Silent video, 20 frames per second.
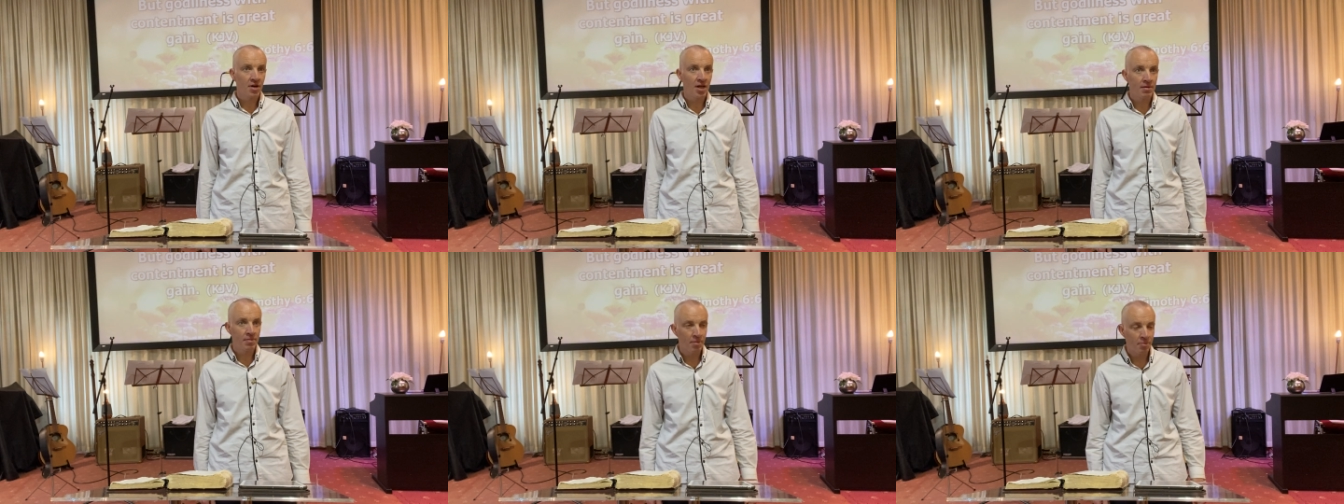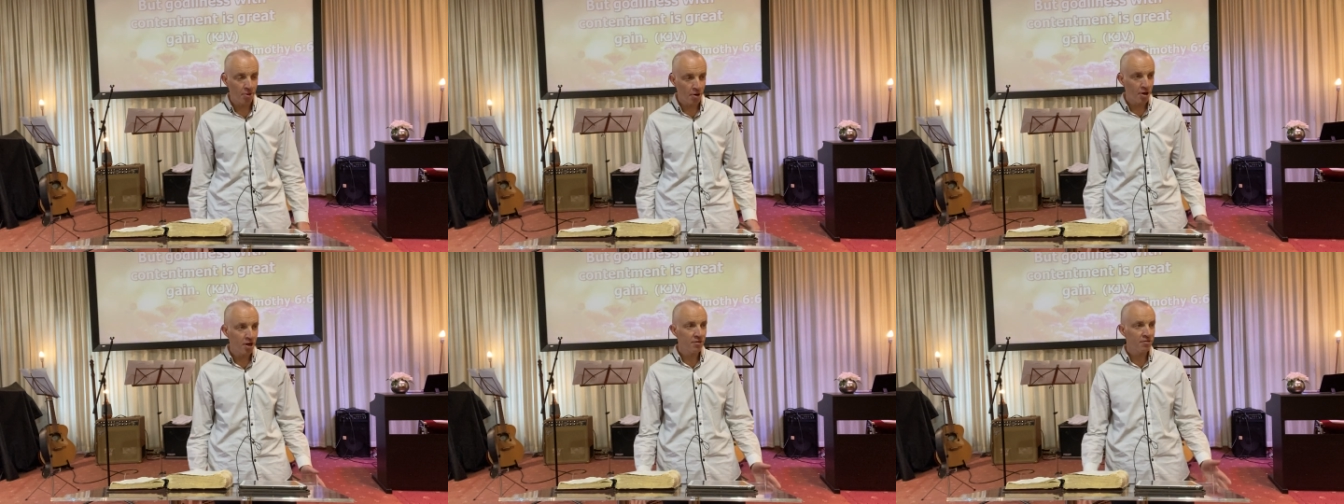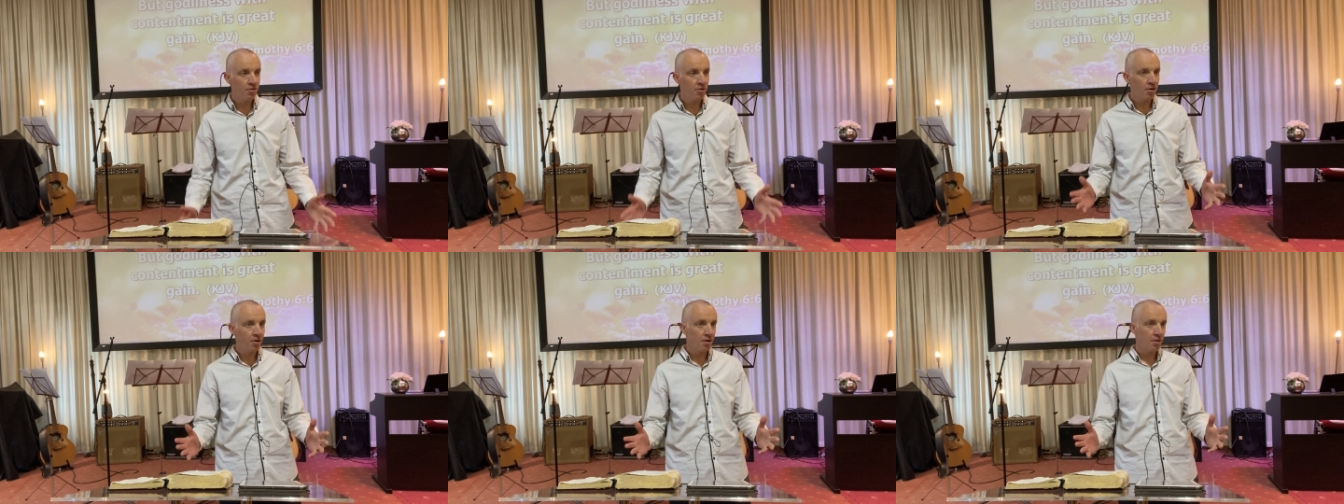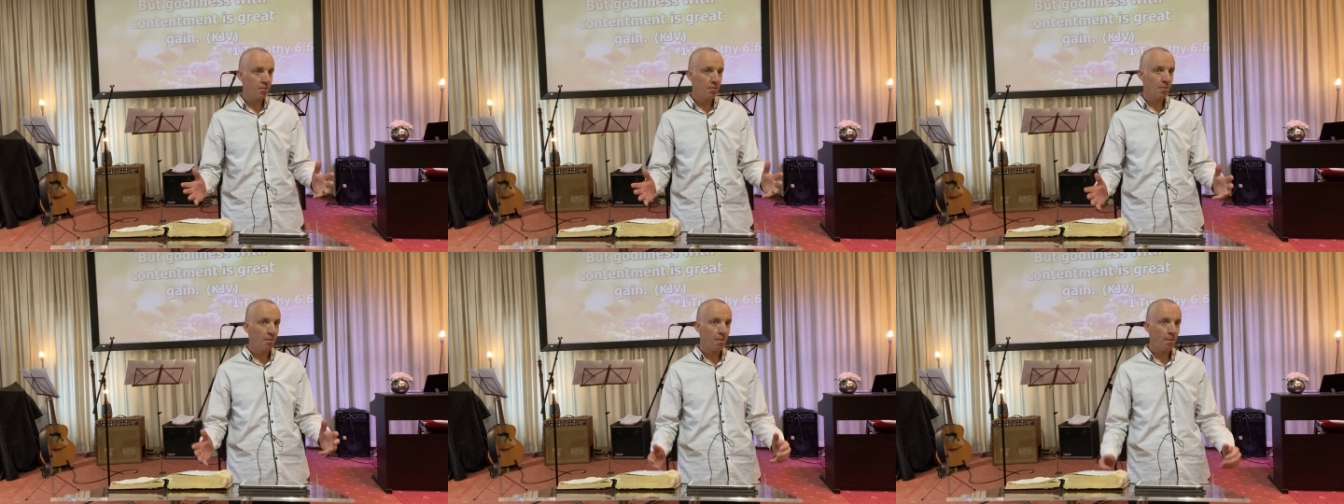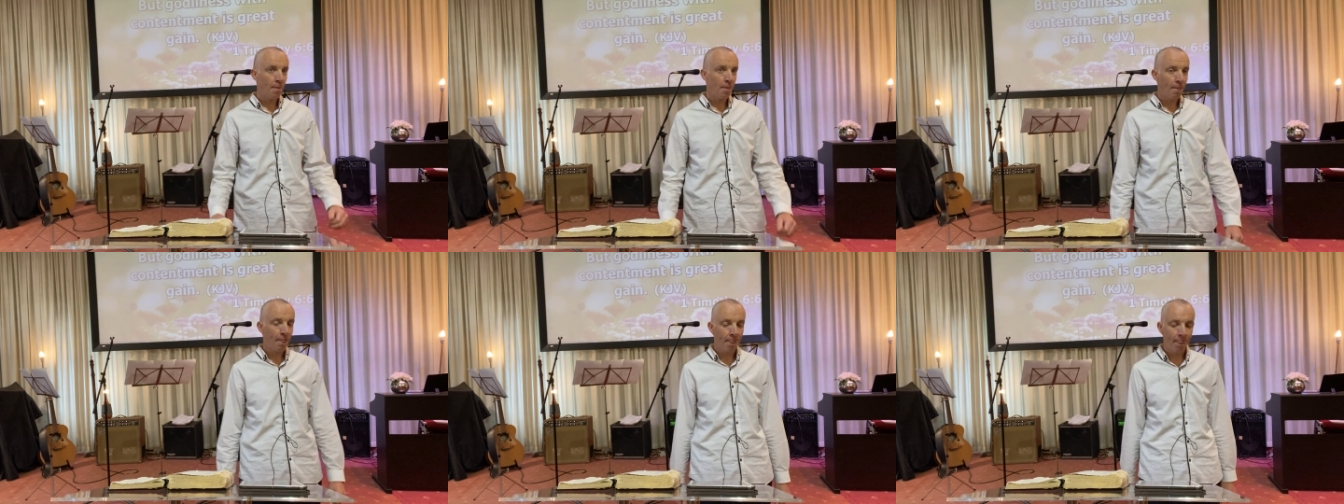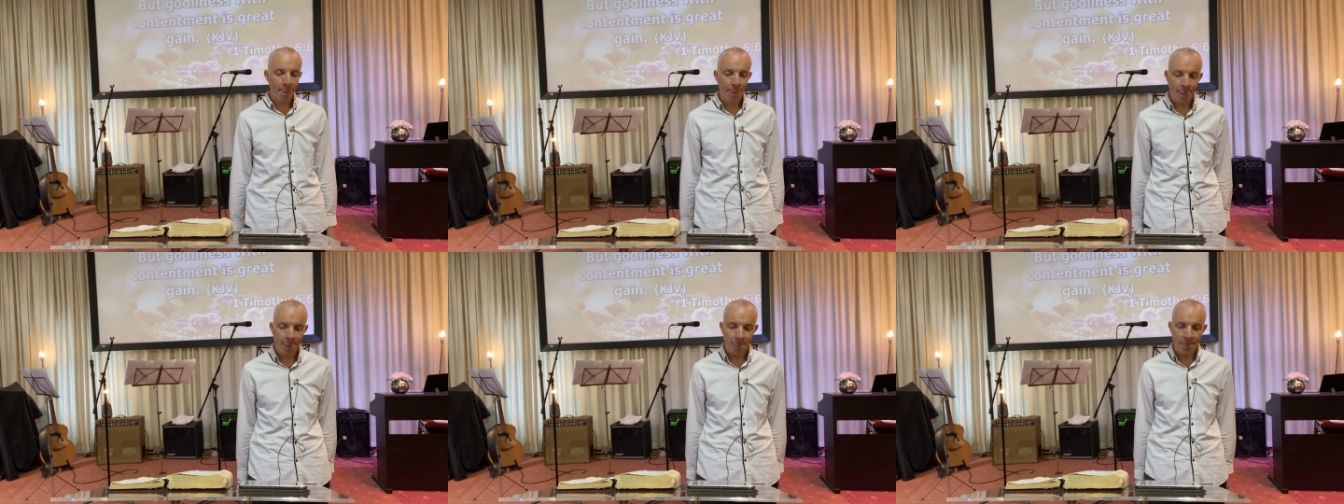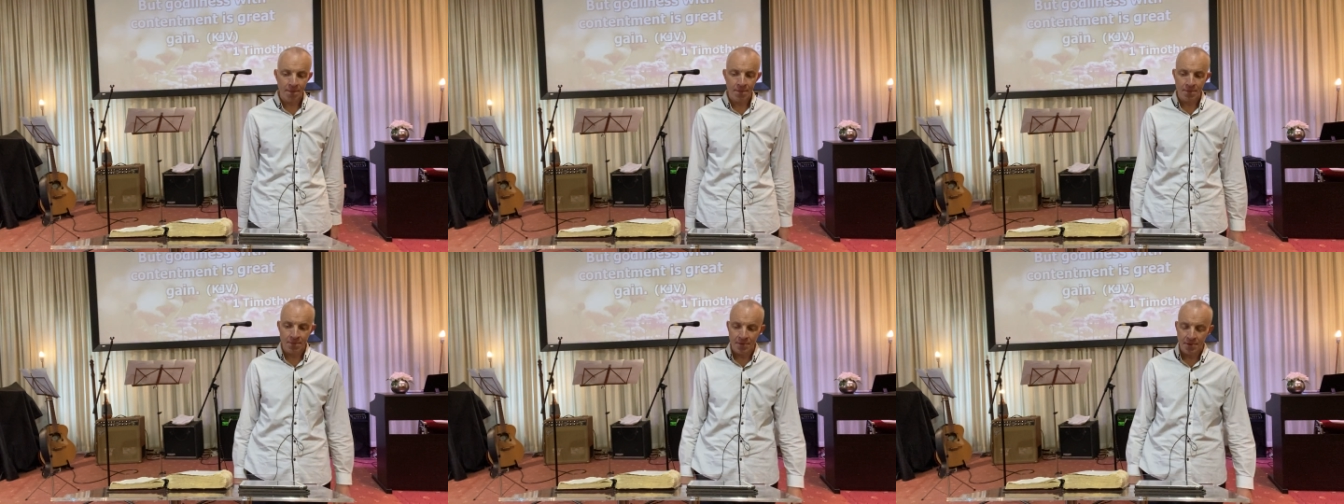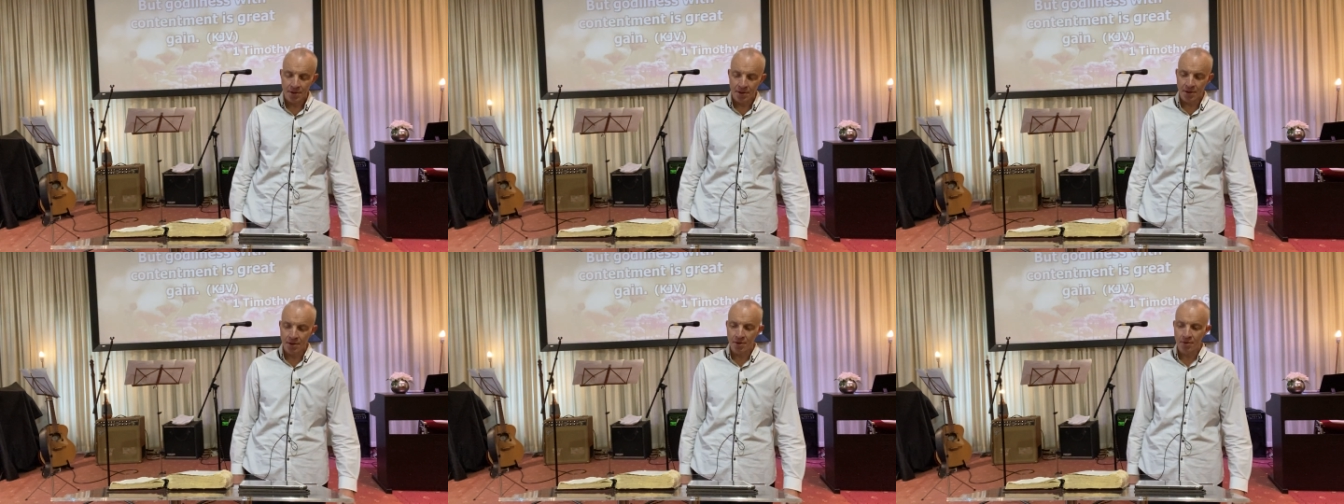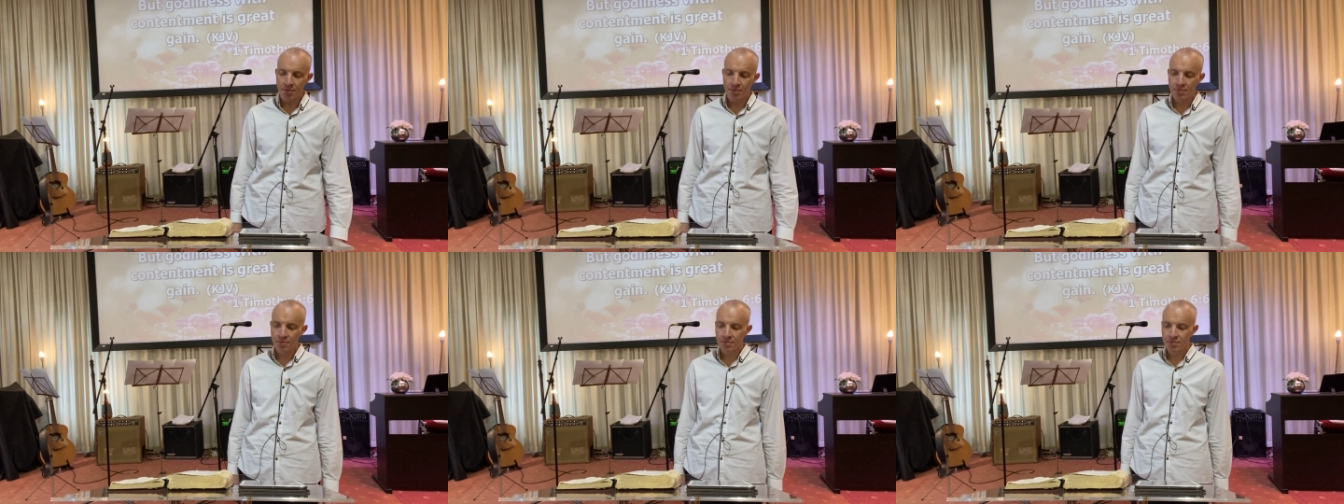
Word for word: He'll prepare you for it. Mm-hmm. You know.